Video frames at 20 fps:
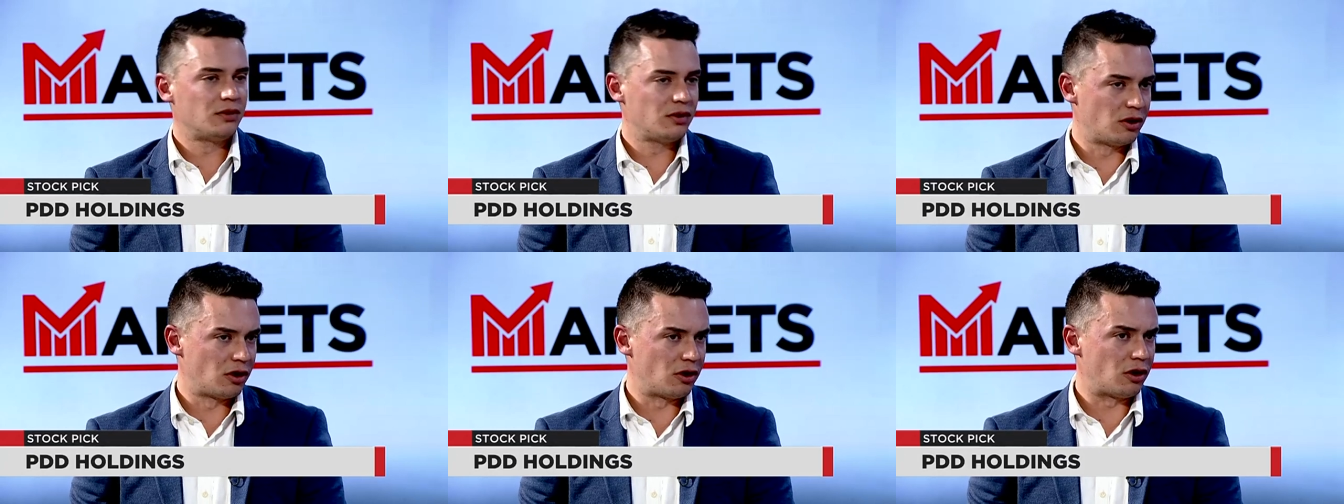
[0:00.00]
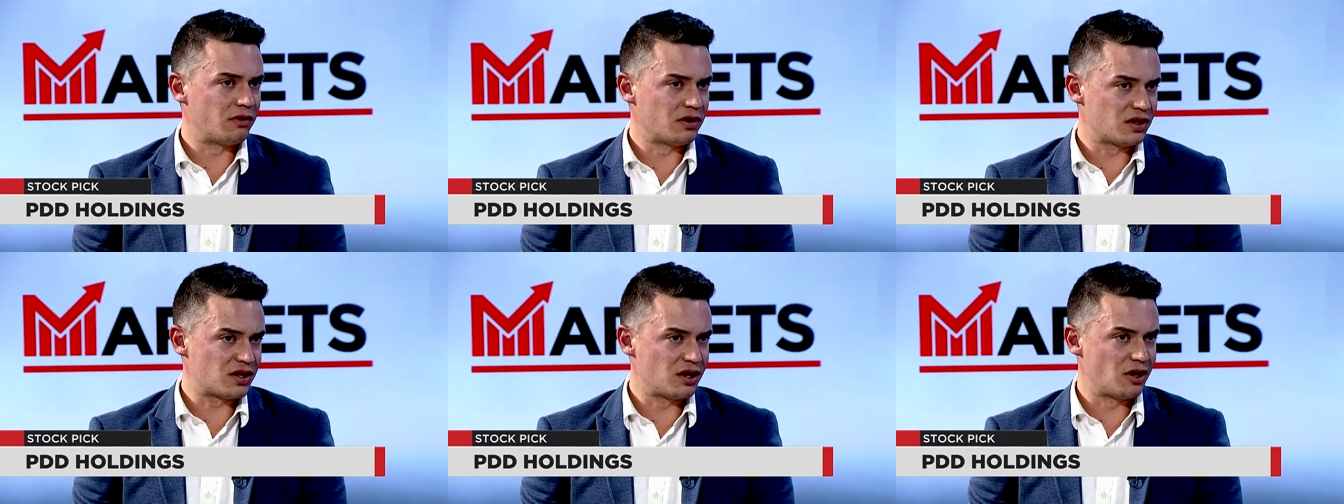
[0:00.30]
There
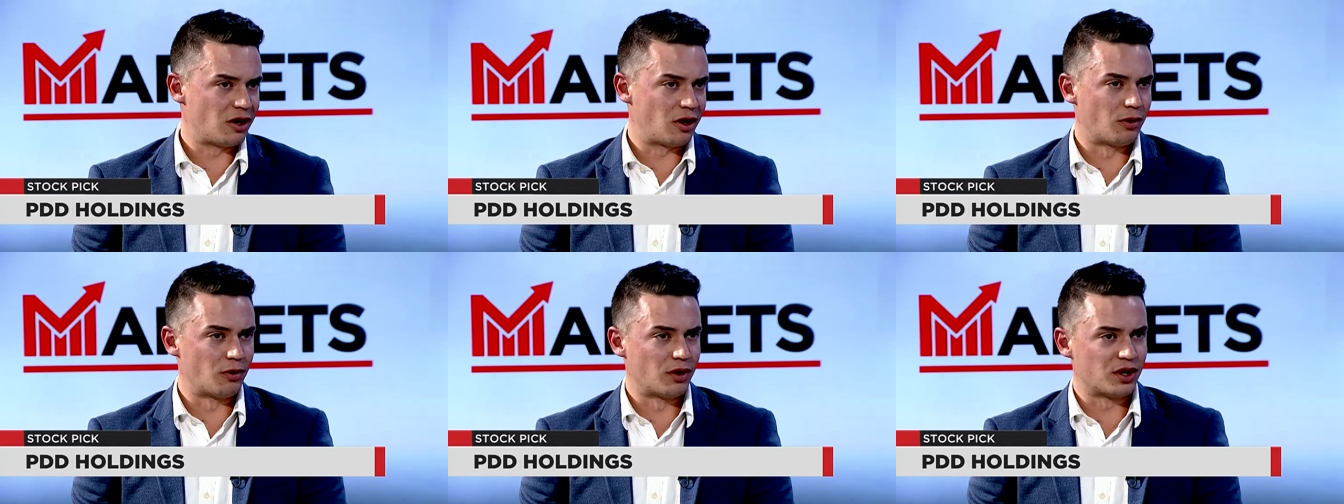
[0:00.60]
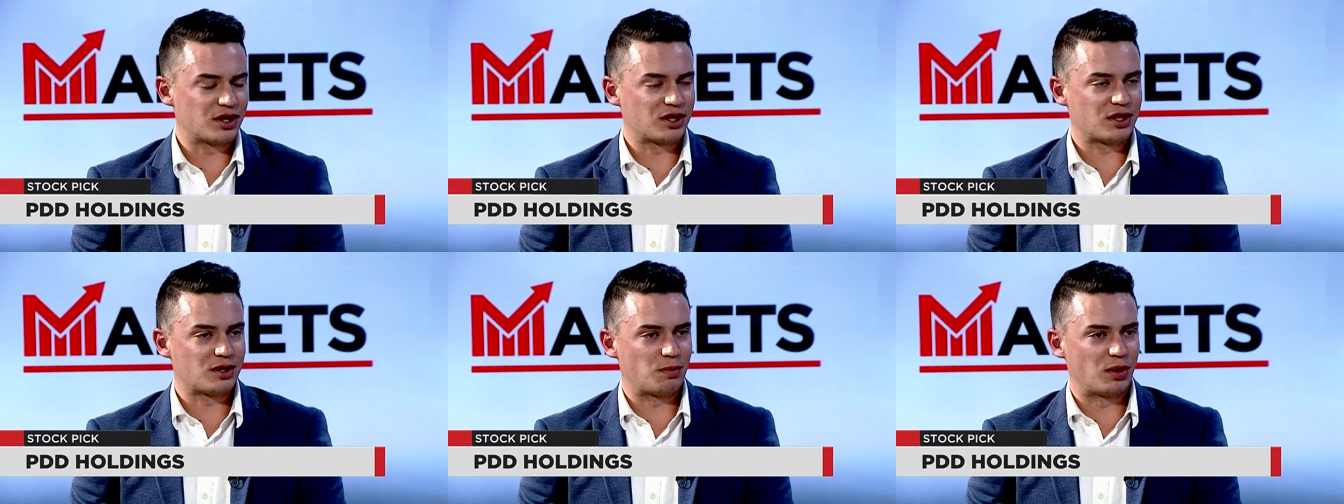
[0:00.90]
obviously are
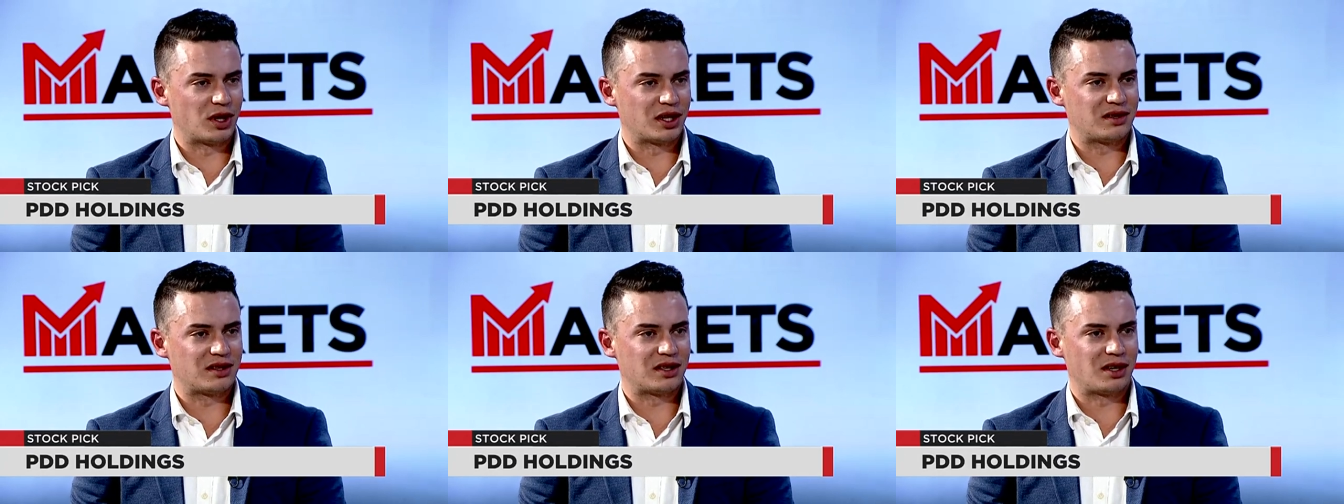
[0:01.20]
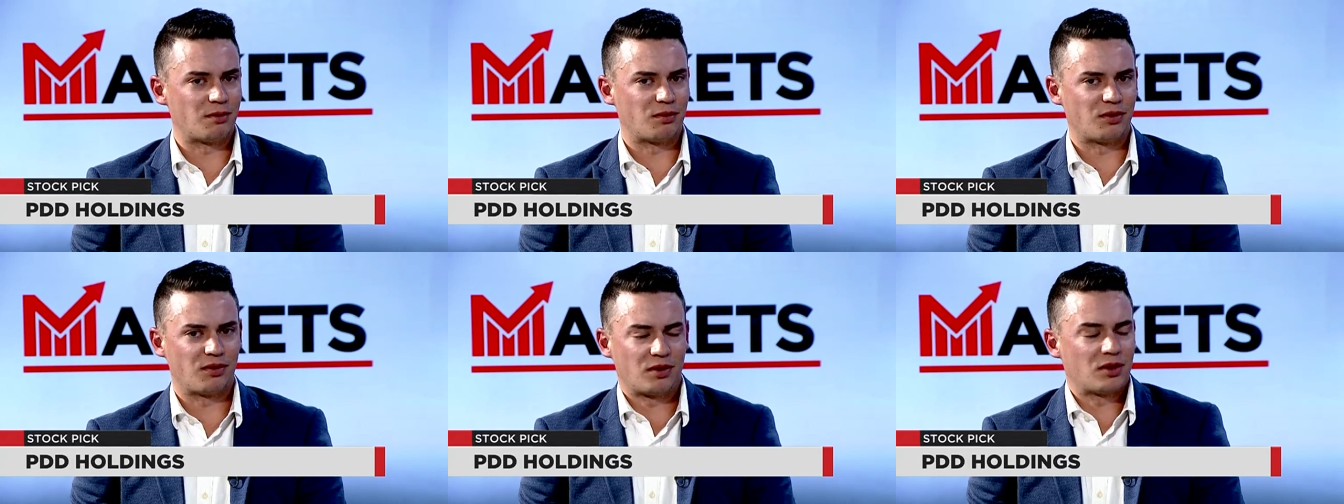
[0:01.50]
risks, but
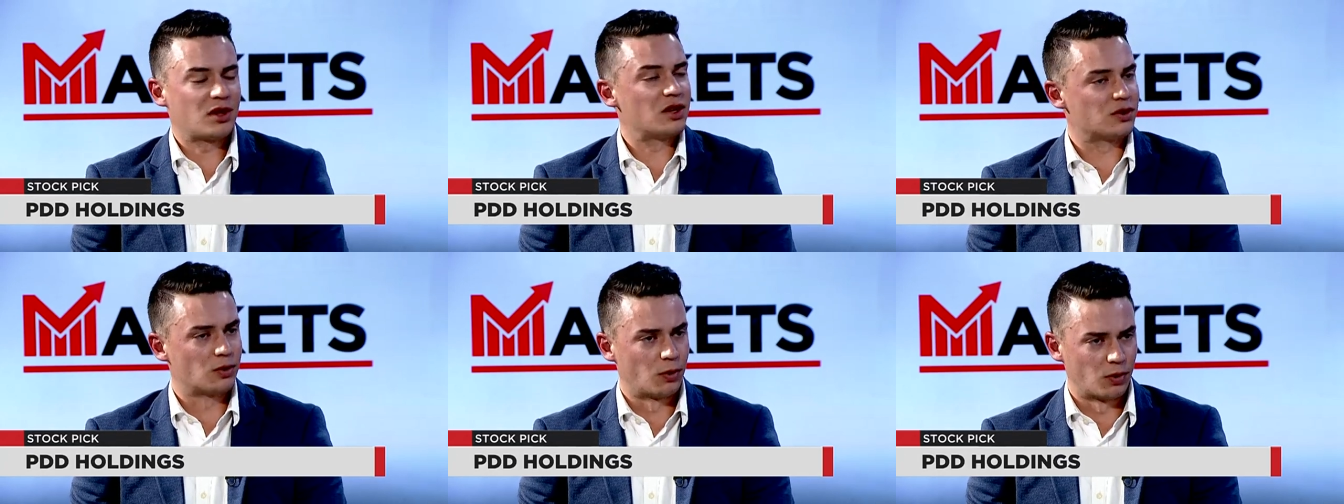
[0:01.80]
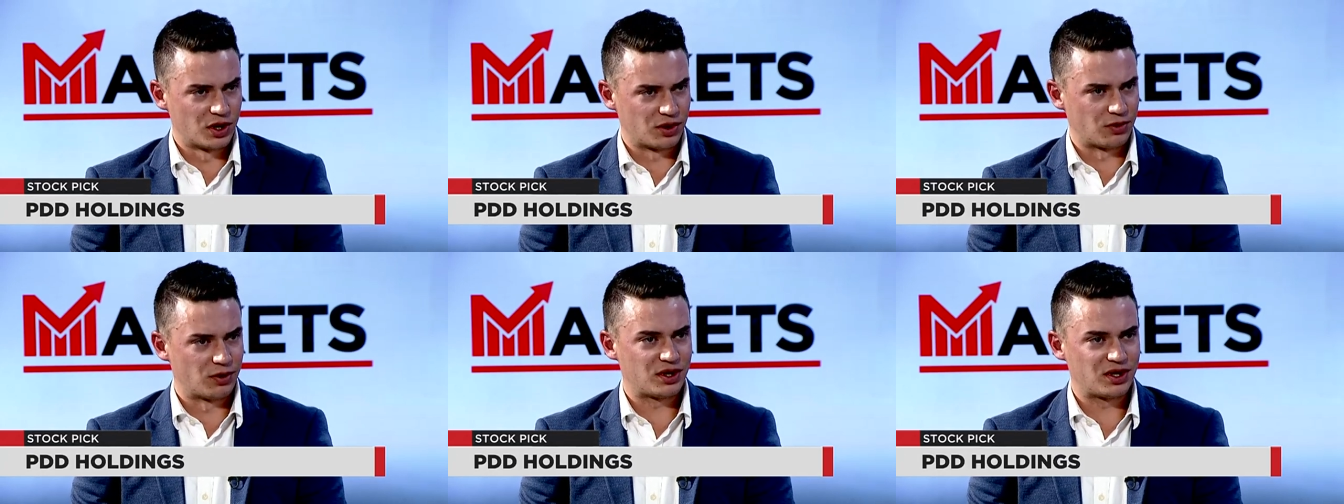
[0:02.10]
there's
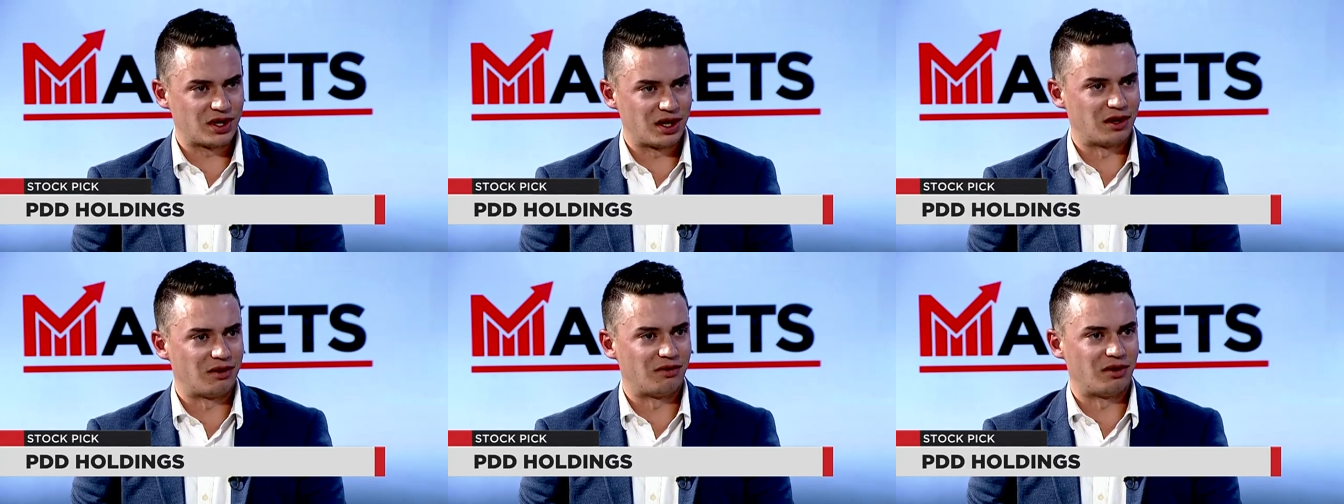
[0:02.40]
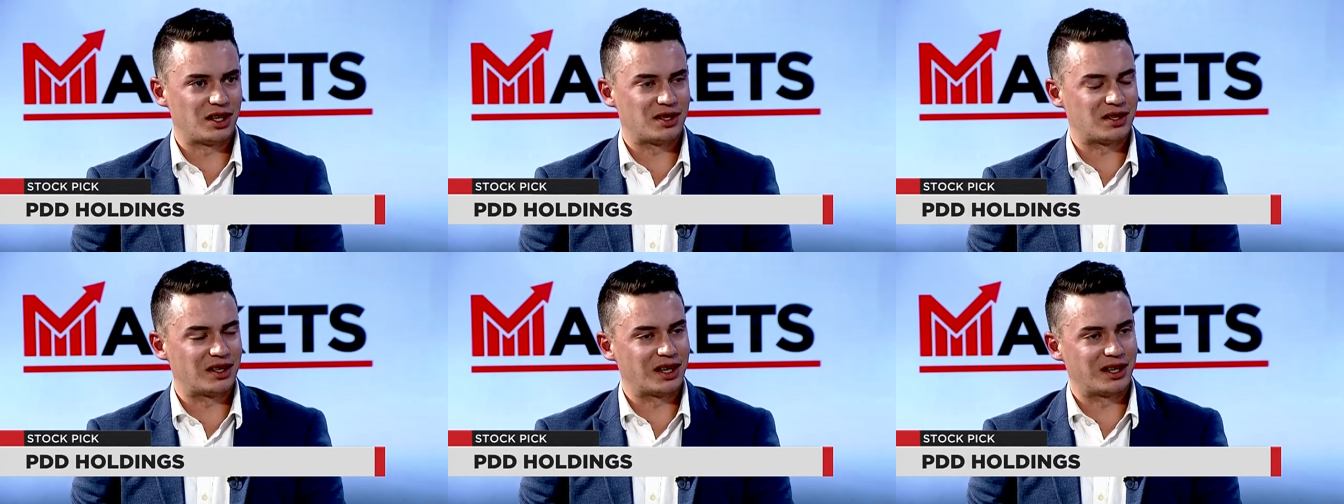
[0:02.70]
always risk in
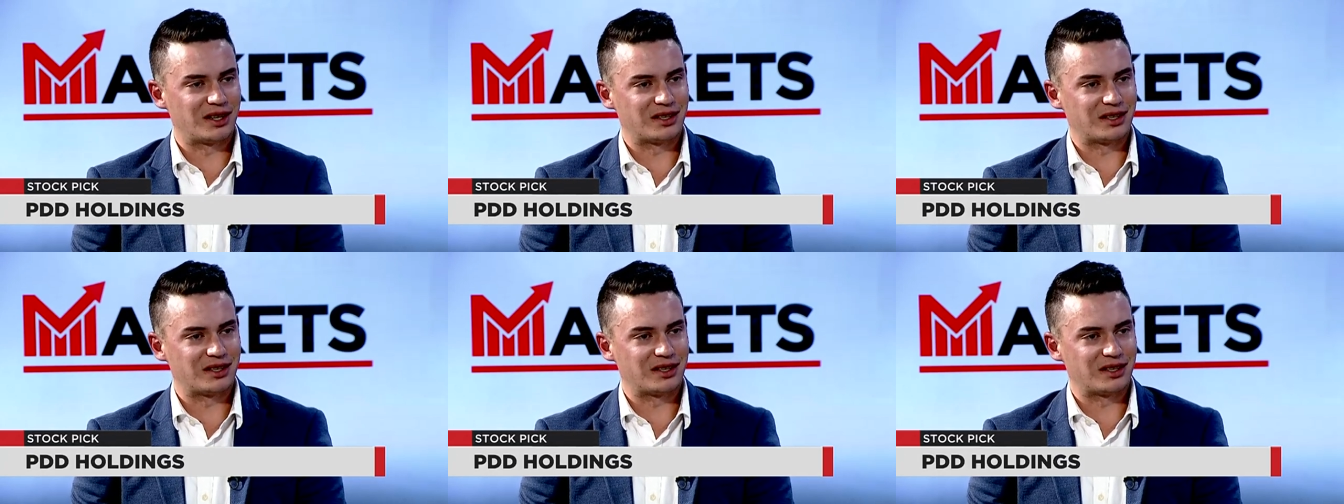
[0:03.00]
investing,